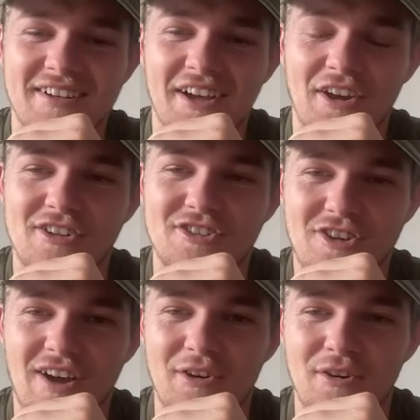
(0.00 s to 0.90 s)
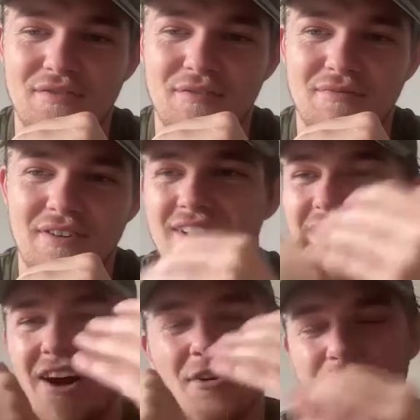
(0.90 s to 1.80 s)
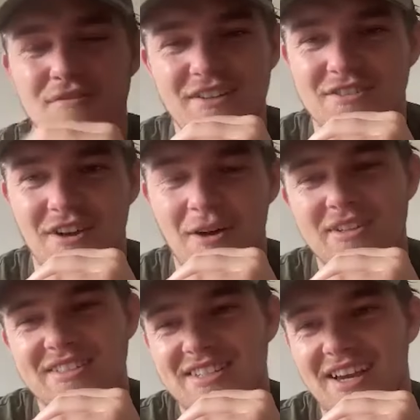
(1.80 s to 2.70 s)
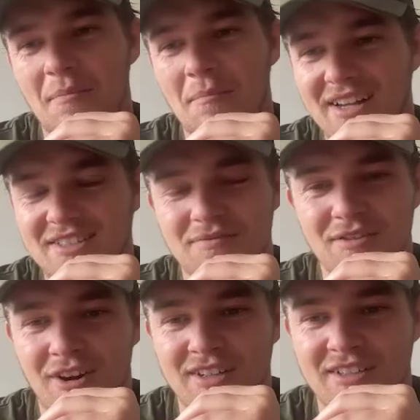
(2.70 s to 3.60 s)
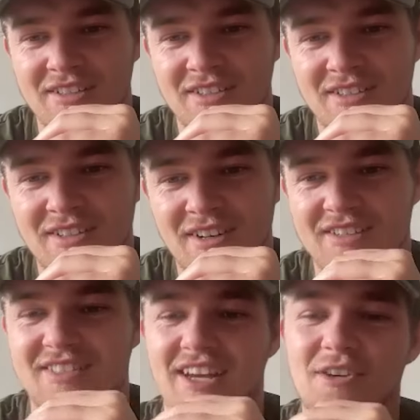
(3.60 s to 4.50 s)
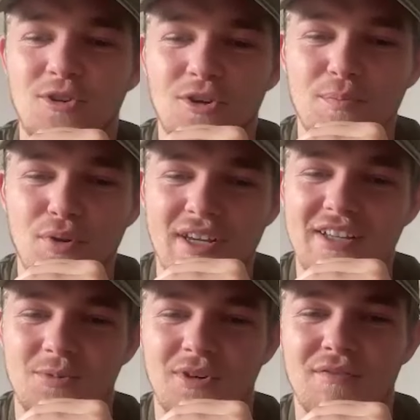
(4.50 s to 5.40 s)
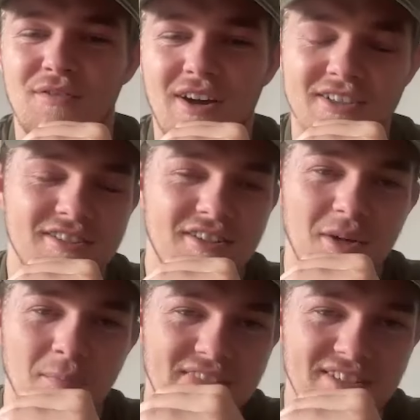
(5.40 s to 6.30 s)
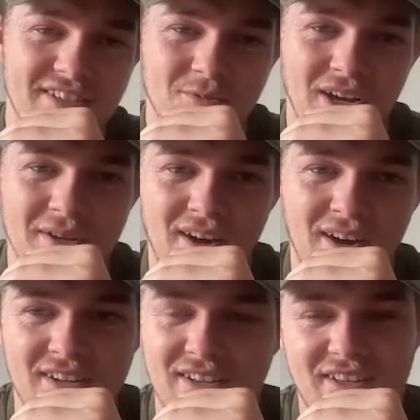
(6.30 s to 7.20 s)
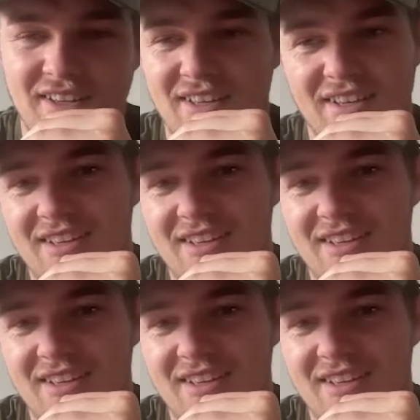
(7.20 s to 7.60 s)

and I started off in, I don't think so. I wouldn't say a massive advantage. I'd say you could put it into an advantage, a business way, but yeah,